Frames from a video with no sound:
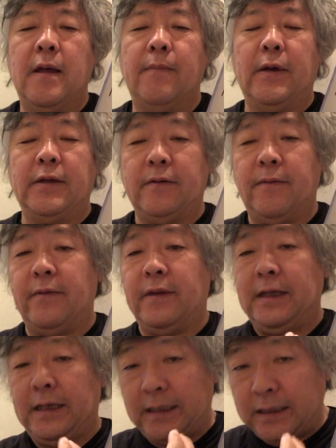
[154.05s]
But
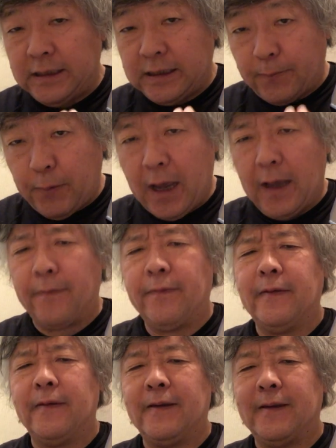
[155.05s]
in
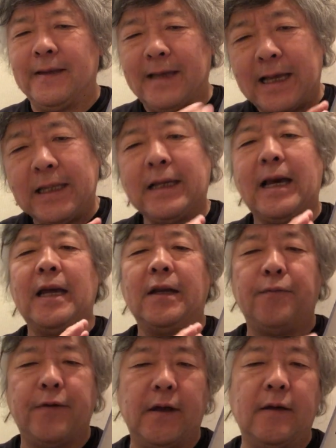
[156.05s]
Japan, that kind
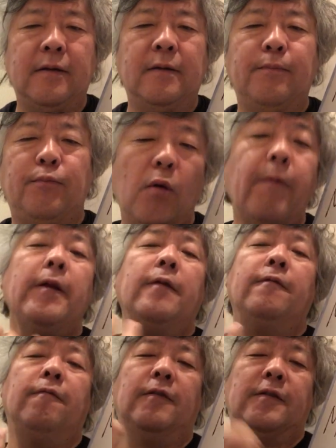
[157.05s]
of thing
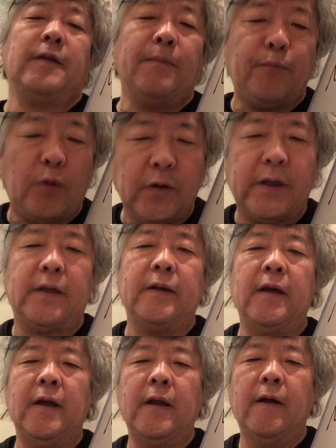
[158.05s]
probably was imported
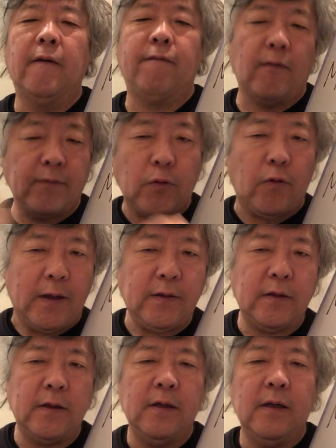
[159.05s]
from the
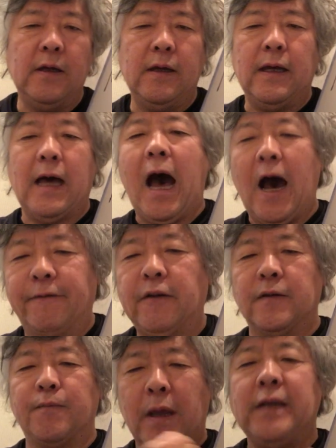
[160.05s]
West
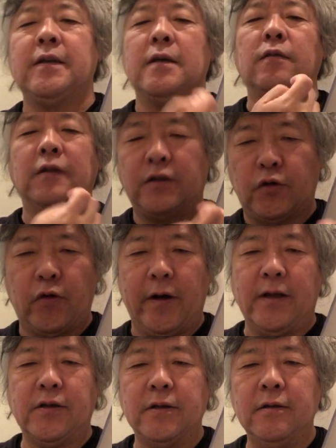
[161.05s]
after the Meiji
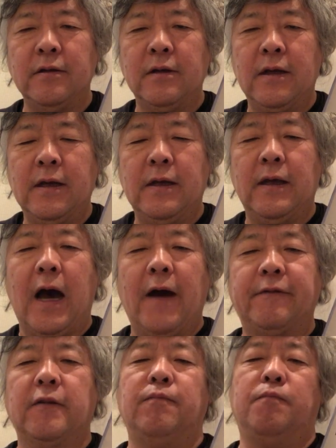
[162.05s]
Restoration,
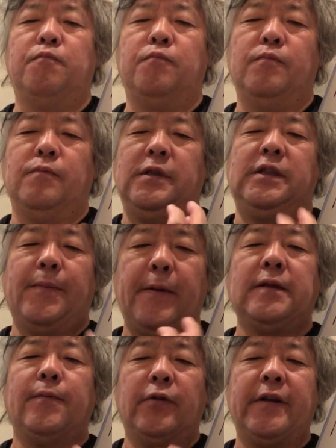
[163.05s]
after
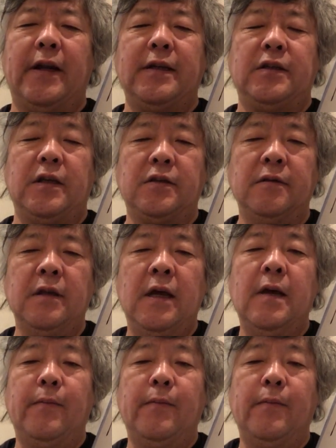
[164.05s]
Japan's modernization.